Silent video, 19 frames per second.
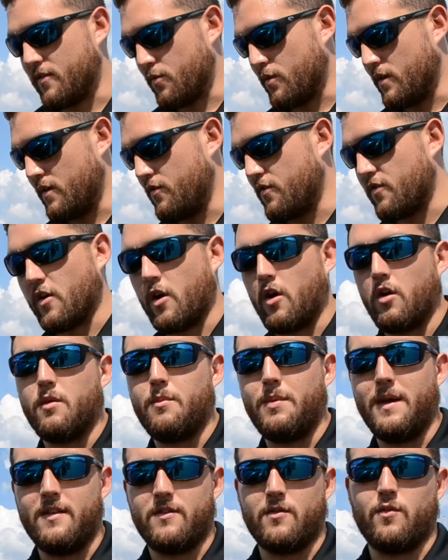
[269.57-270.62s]
It really just all
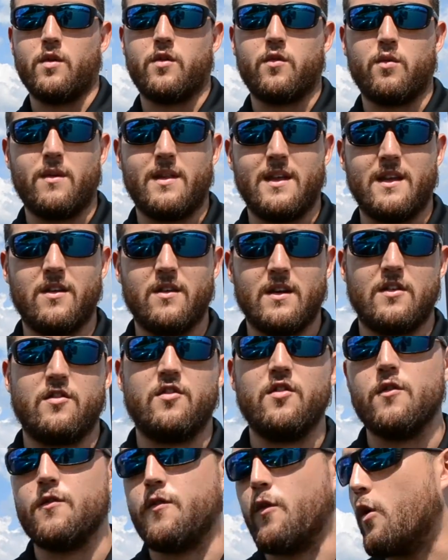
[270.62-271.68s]
depends on which one that you guys
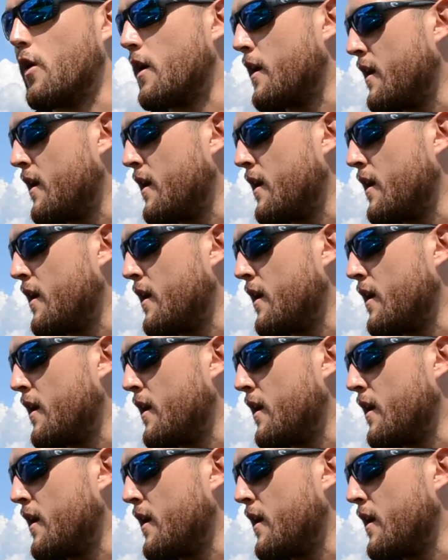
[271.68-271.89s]
shoot for.